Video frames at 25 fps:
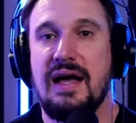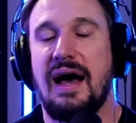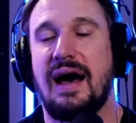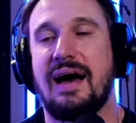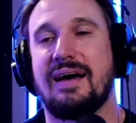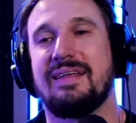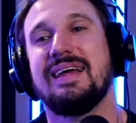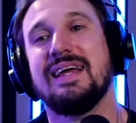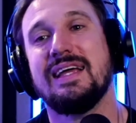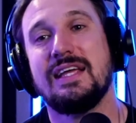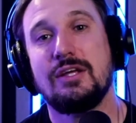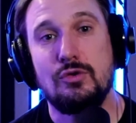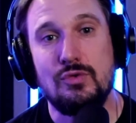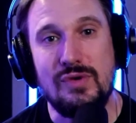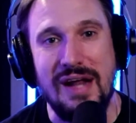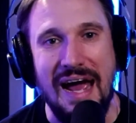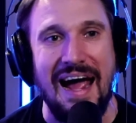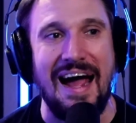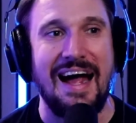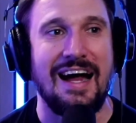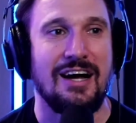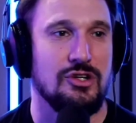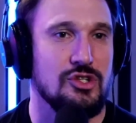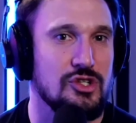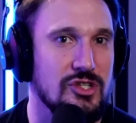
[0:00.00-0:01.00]
I think you'd
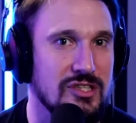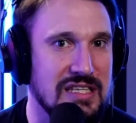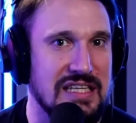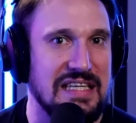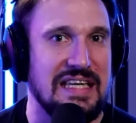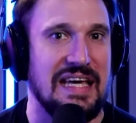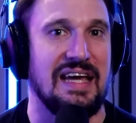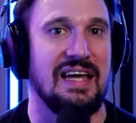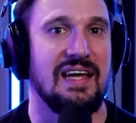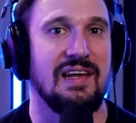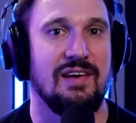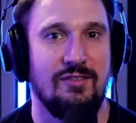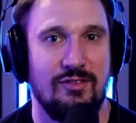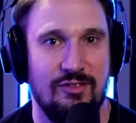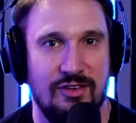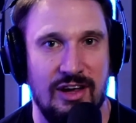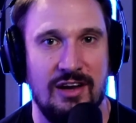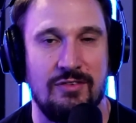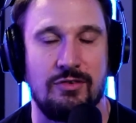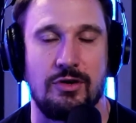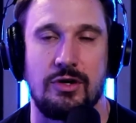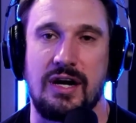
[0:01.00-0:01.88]
actually gain favor.